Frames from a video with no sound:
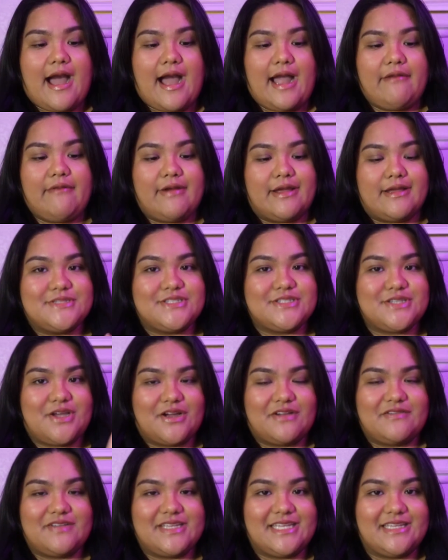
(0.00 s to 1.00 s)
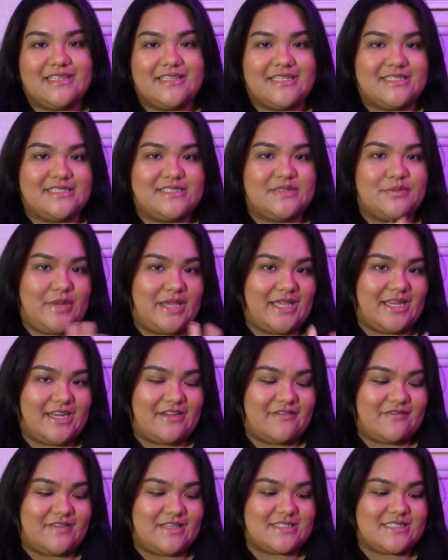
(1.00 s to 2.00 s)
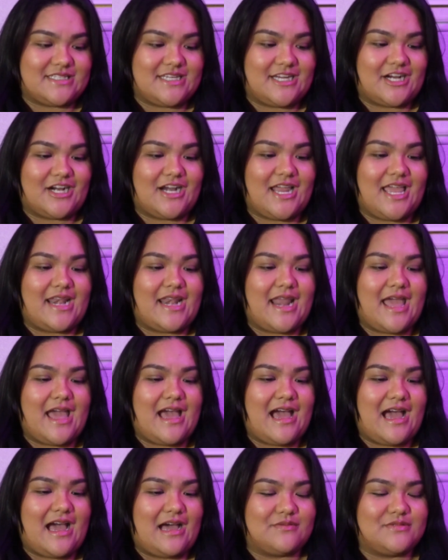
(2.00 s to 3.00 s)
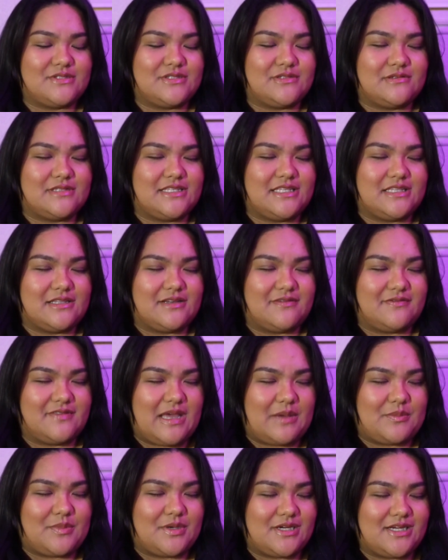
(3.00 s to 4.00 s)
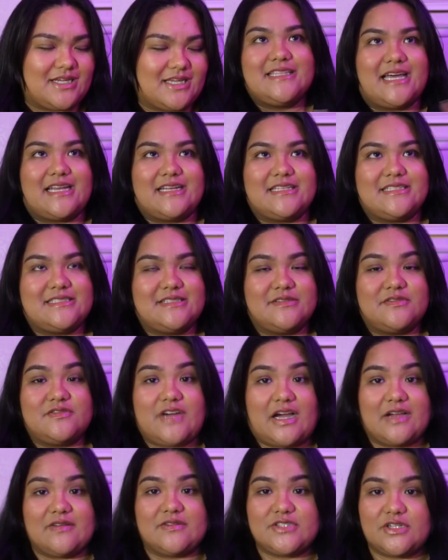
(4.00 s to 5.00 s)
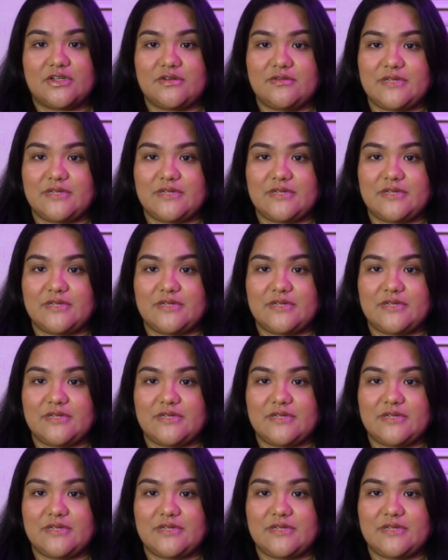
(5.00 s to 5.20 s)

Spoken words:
I read The Song of Achilles the beginning of this year and absolutely love that book. That is a 5-star